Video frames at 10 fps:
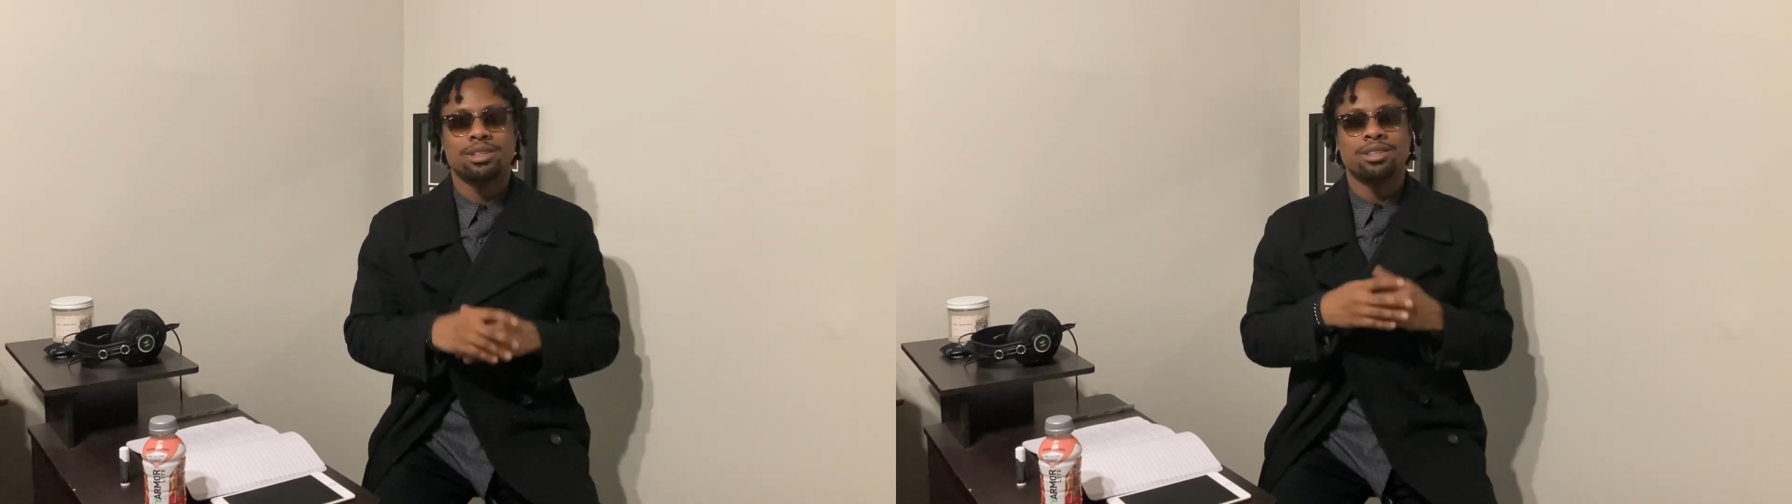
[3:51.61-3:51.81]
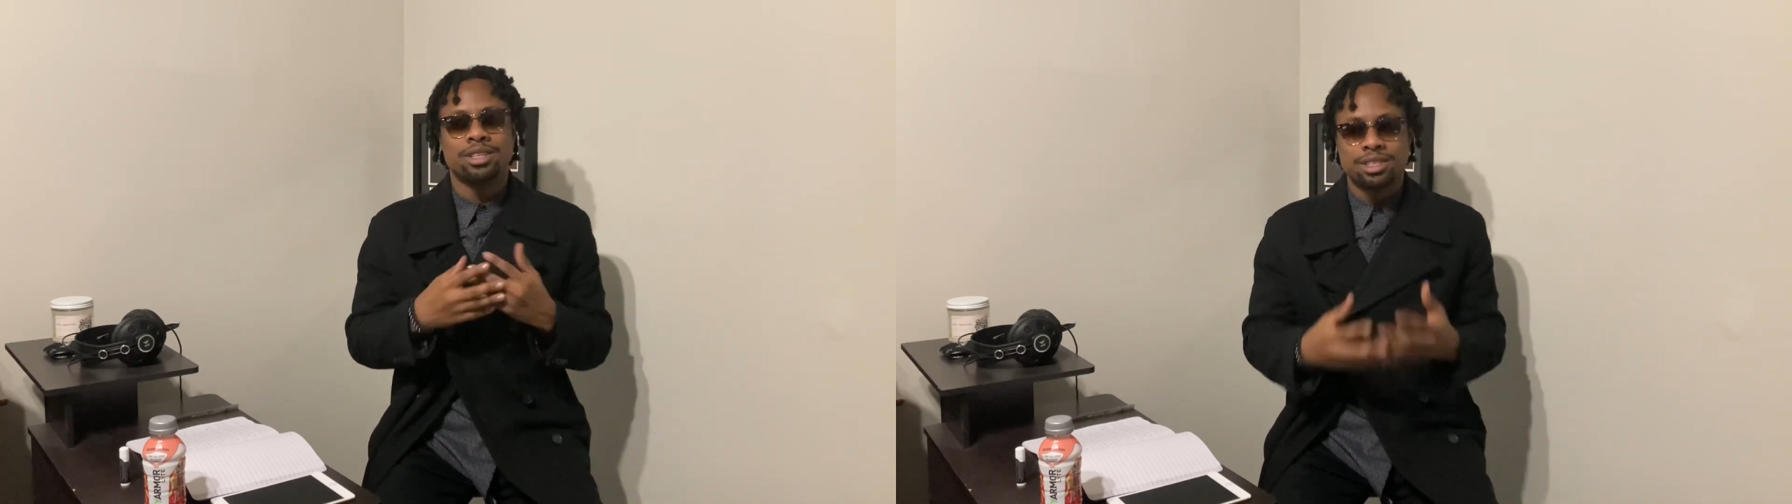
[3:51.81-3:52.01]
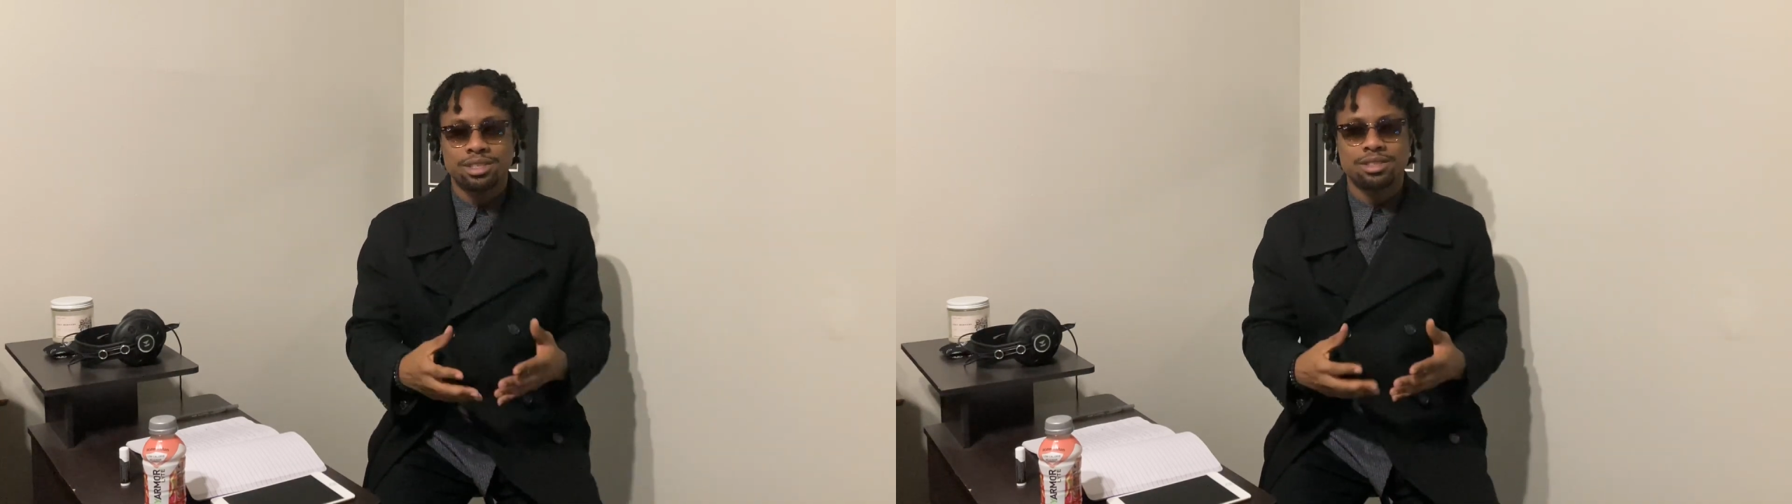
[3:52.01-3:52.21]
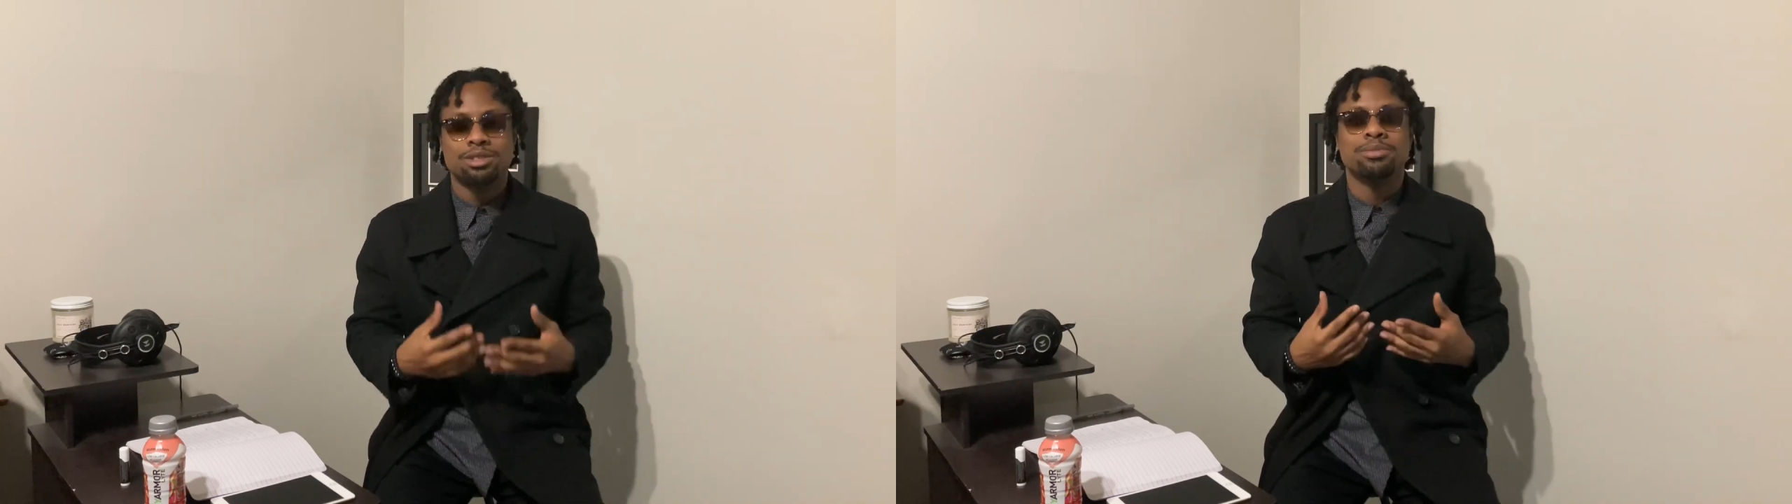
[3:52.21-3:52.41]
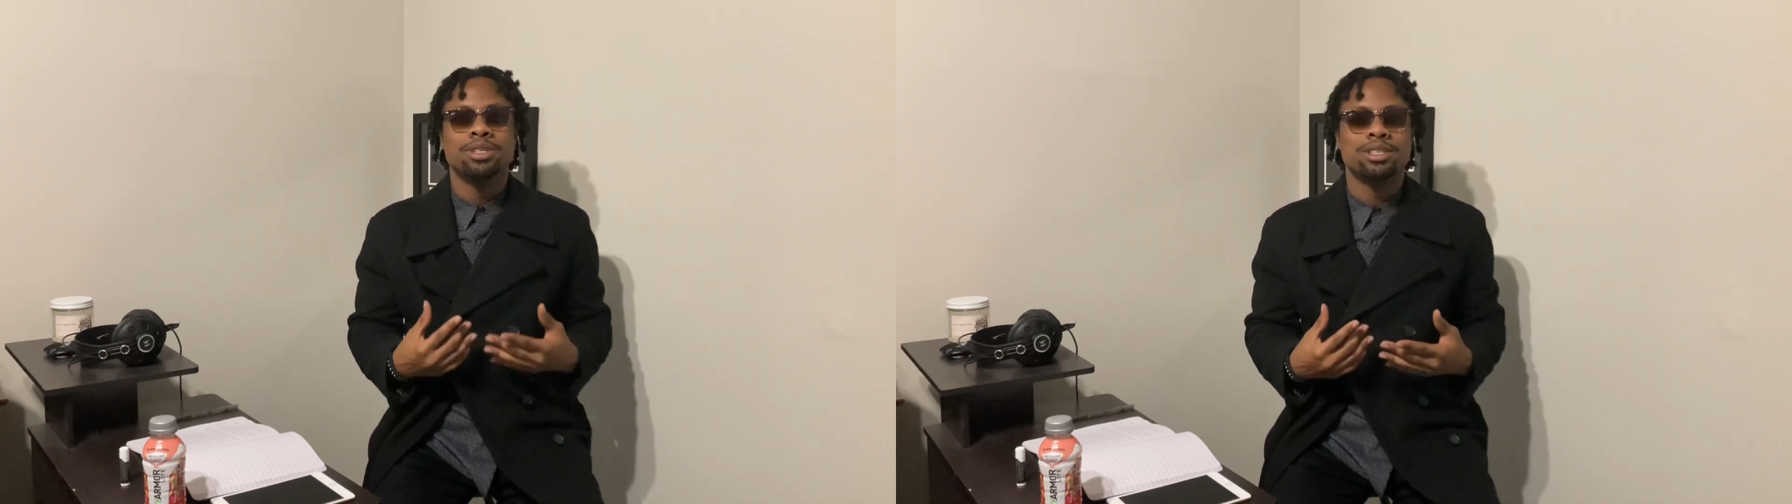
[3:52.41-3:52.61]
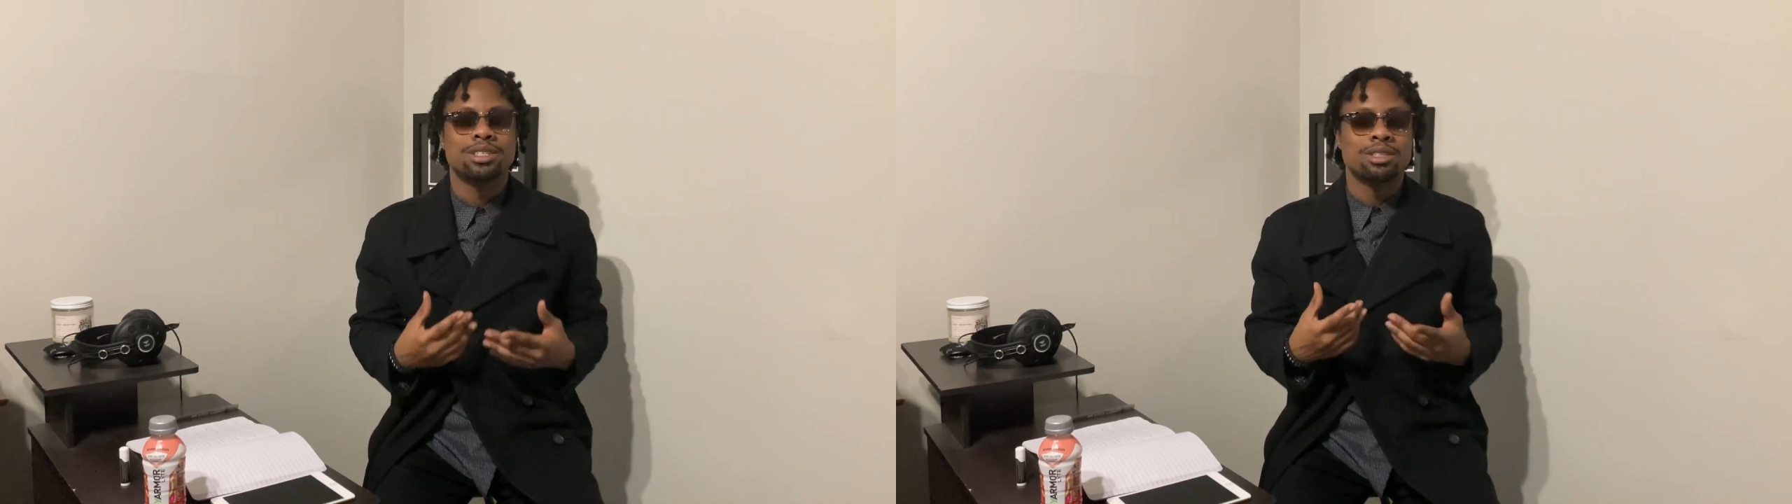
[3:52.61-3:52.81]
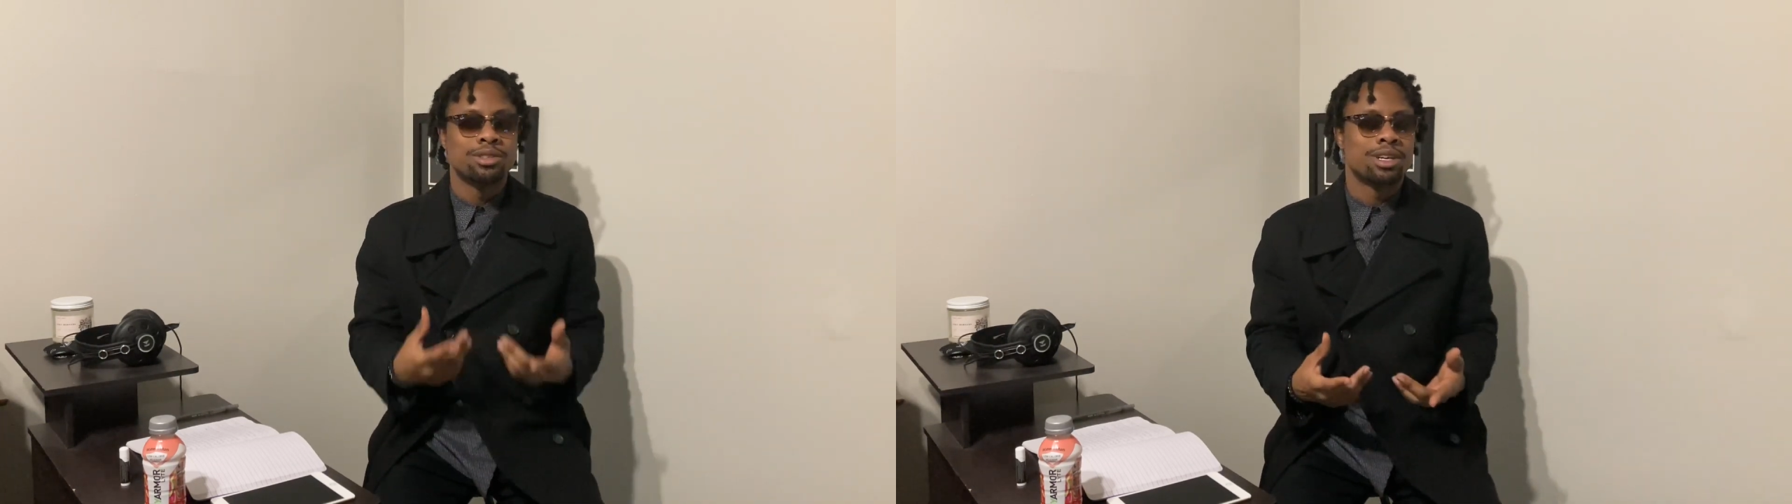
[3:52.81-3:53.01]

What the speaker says: this to me is Lil